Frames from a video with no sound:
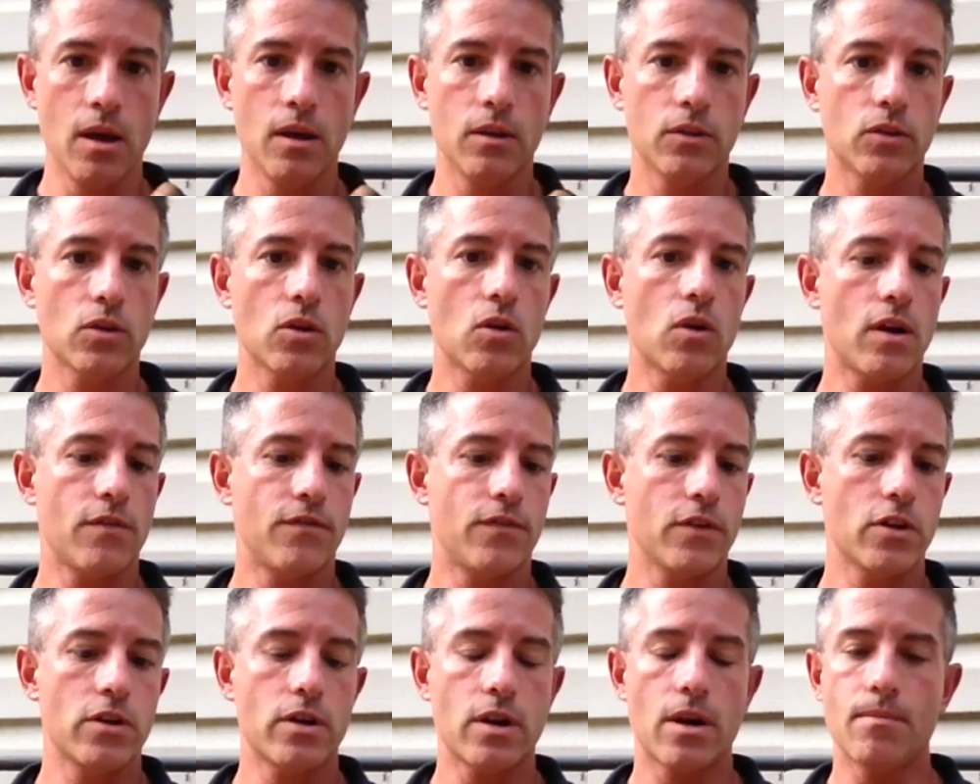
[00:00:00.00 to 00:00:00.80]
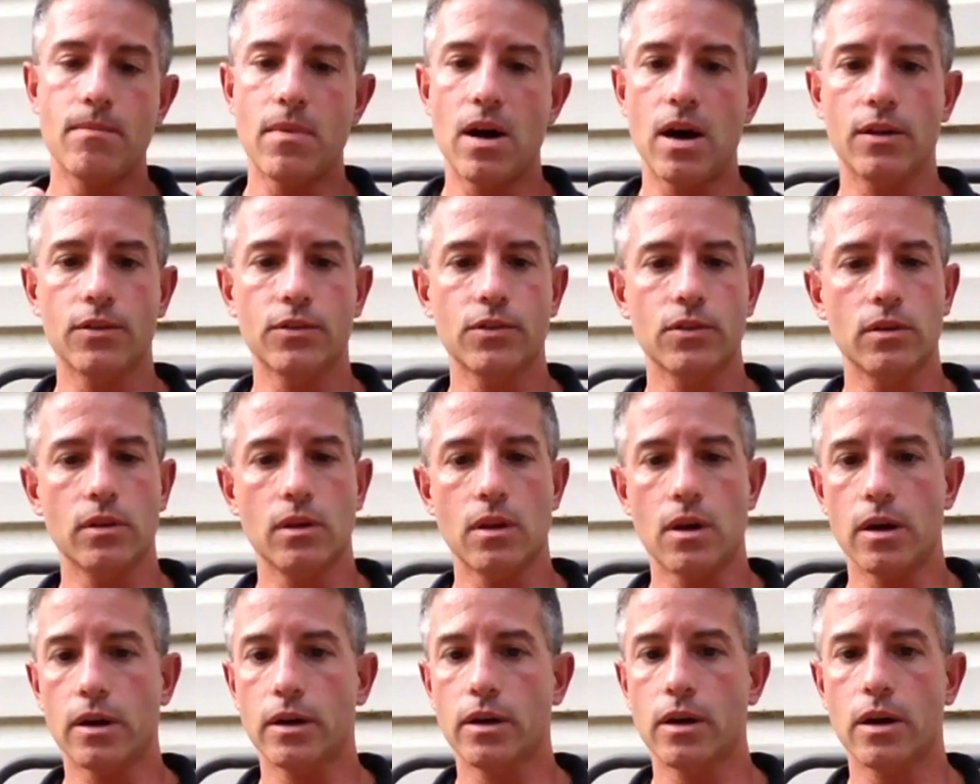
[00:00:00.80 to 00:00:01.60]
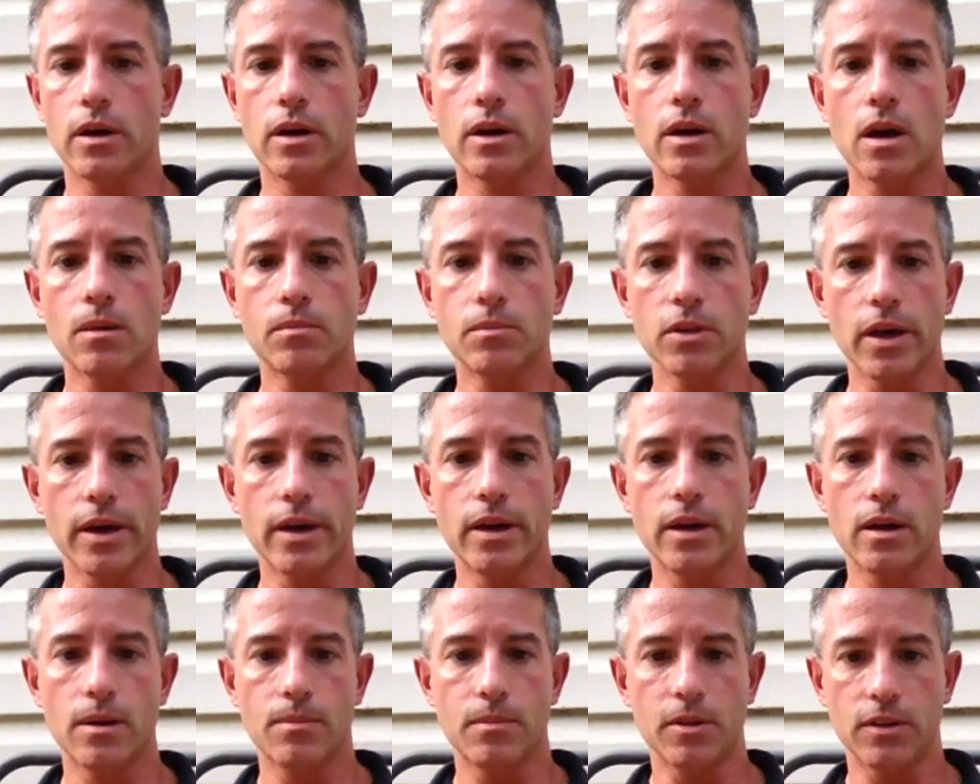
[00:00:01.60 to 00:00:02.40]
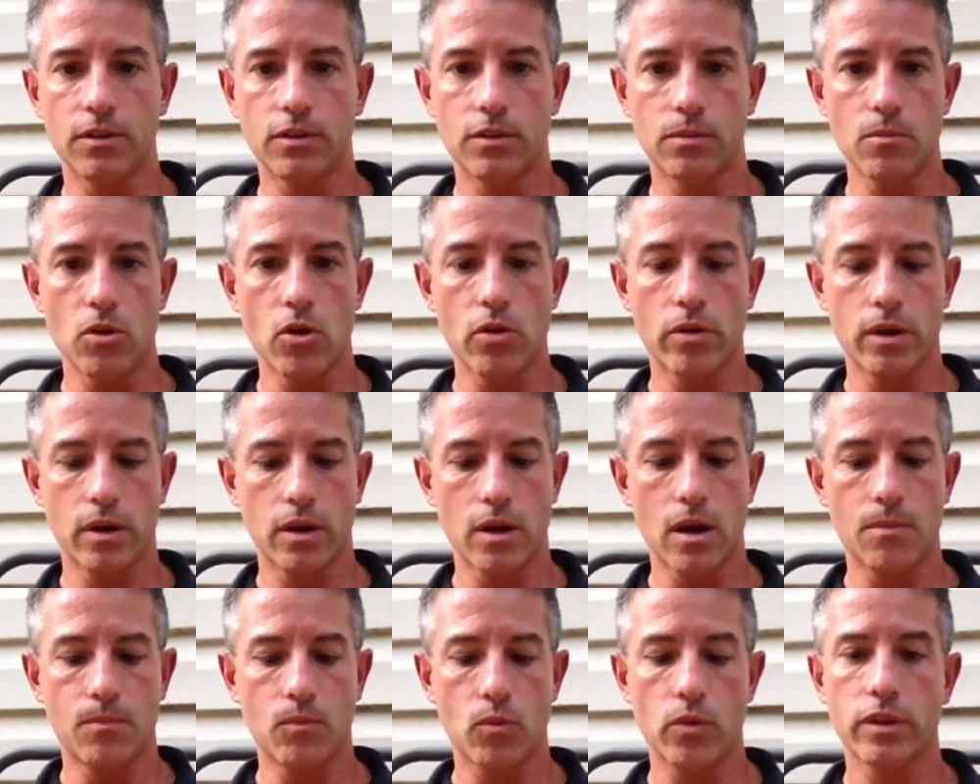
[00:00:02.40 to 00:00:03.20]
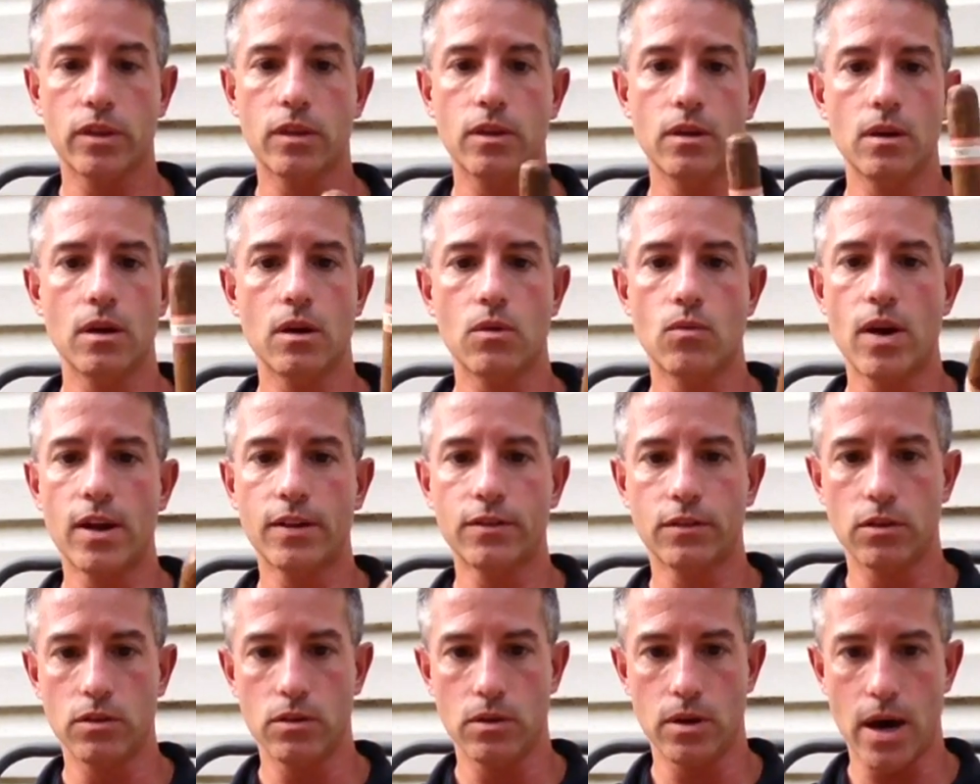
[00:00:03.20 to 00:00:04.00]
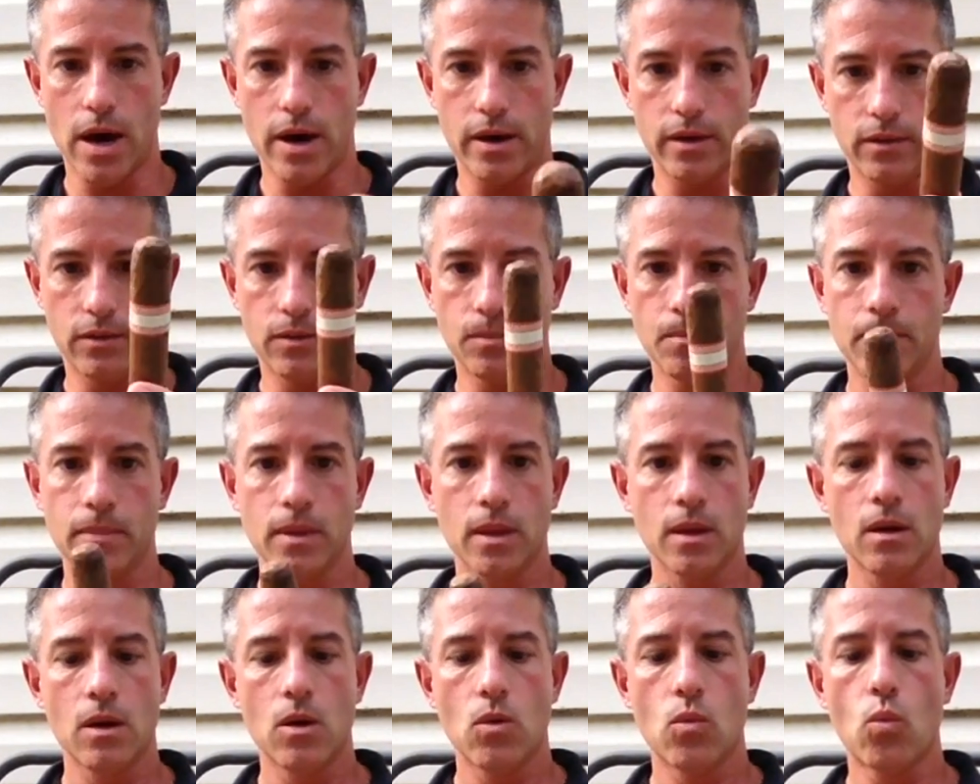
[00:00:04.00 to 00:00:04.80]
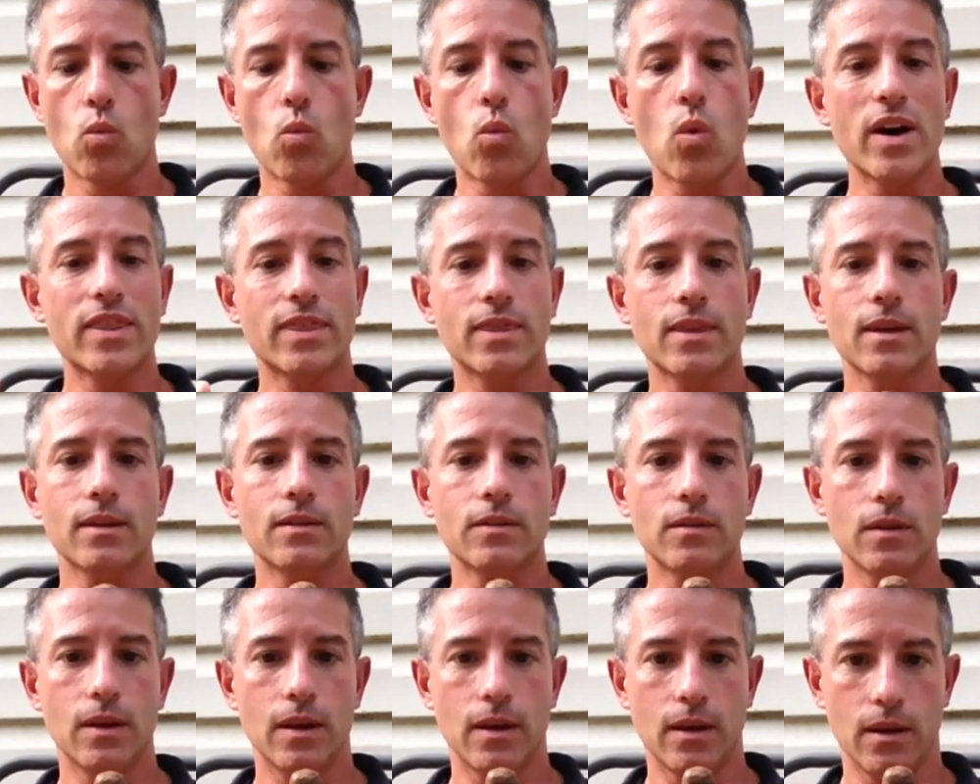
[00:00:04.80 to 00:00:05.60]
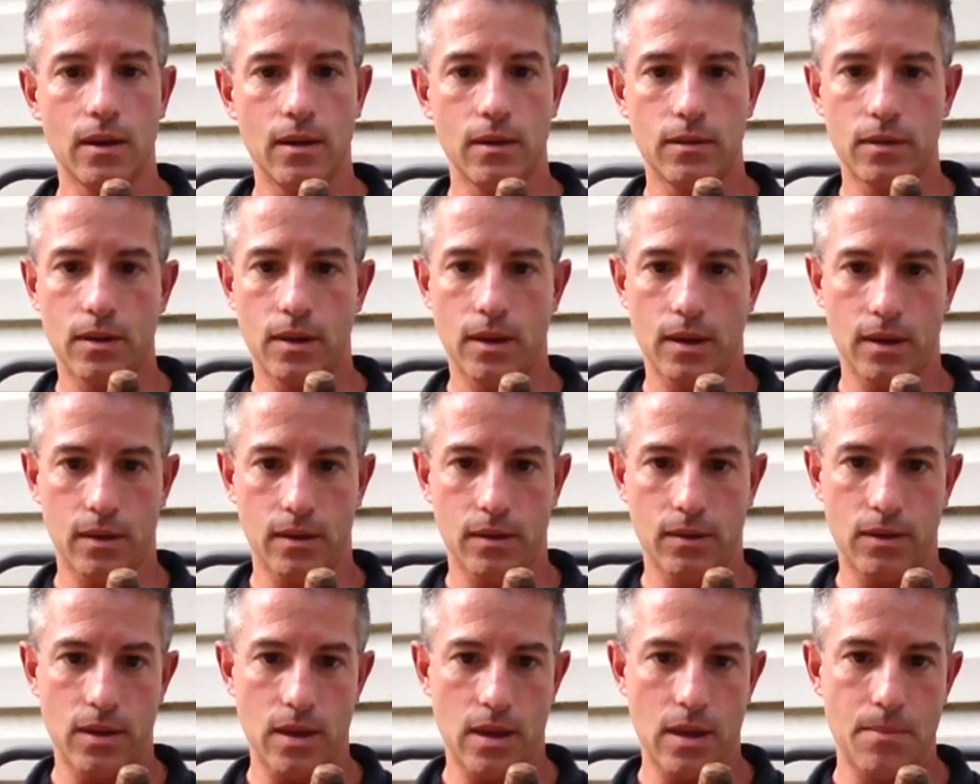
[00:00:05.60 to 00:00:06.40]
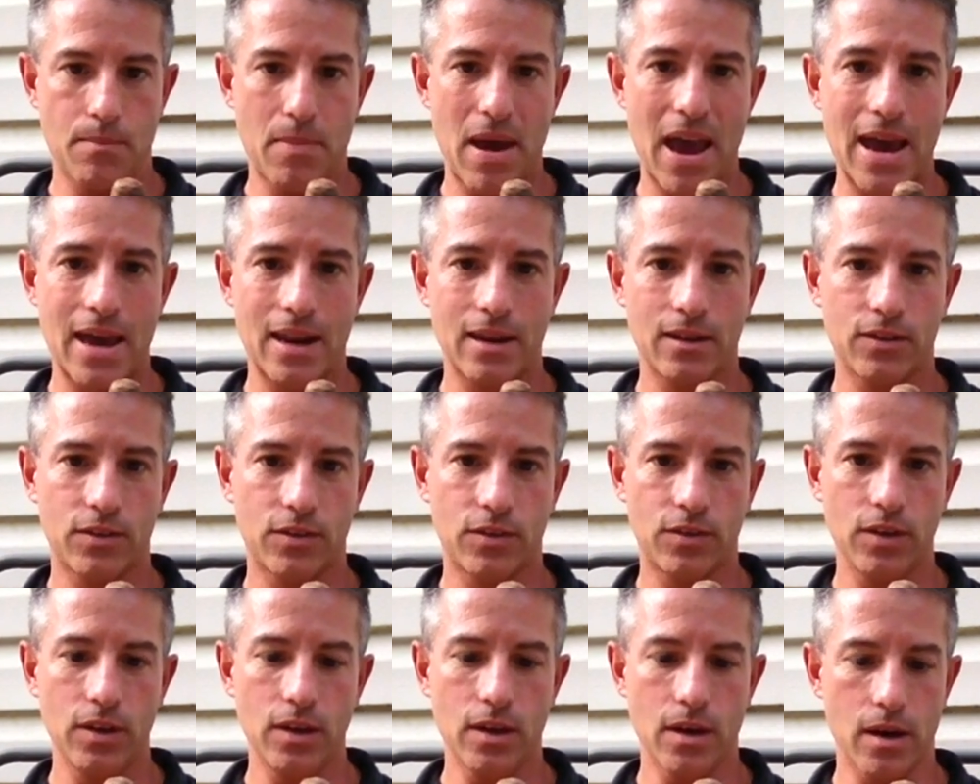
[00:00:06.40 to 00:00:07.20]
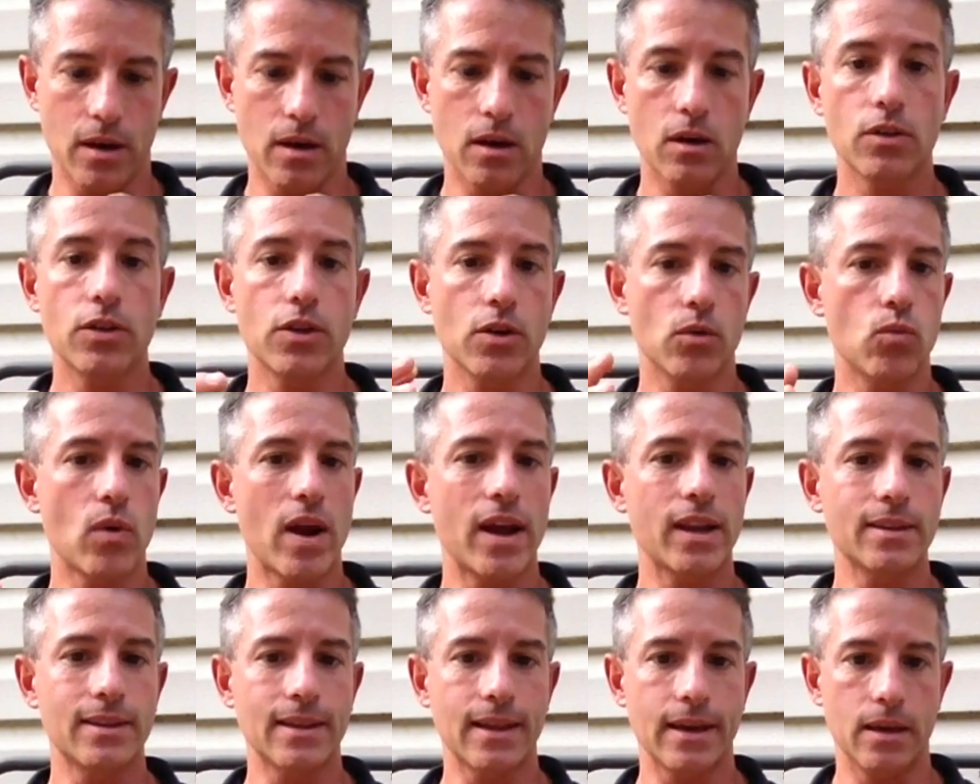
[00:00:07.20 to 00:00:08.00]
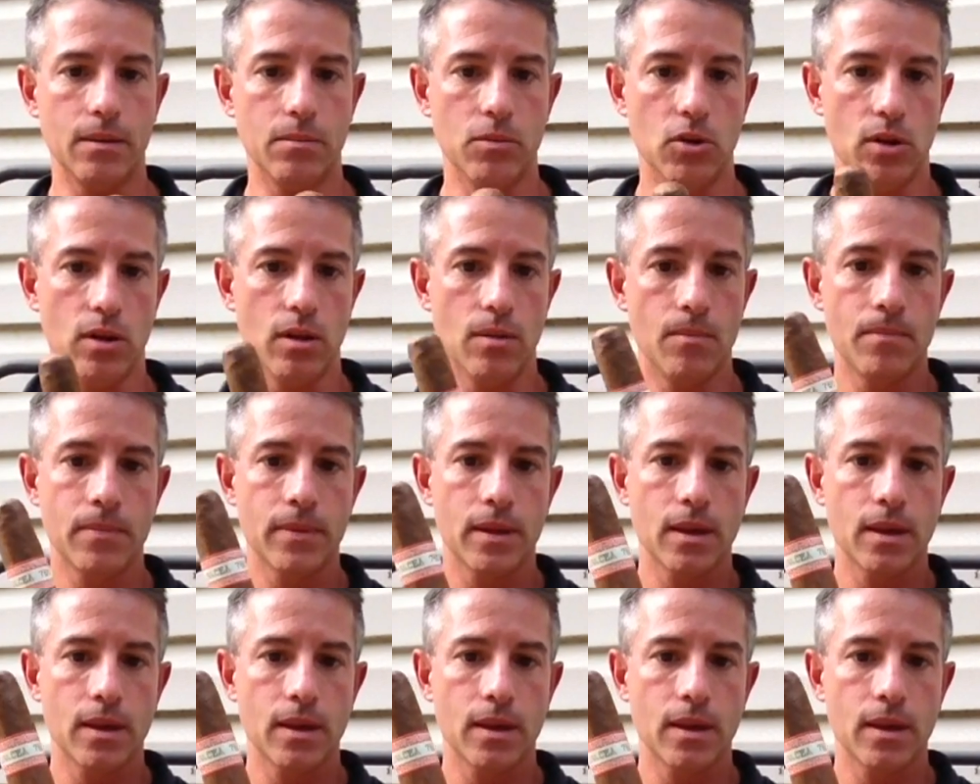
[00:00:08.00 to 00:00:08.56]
So I figured I might as well cut it up, light it up, and smoke it up with the rest of you guys. What this is the Panacea, the red label.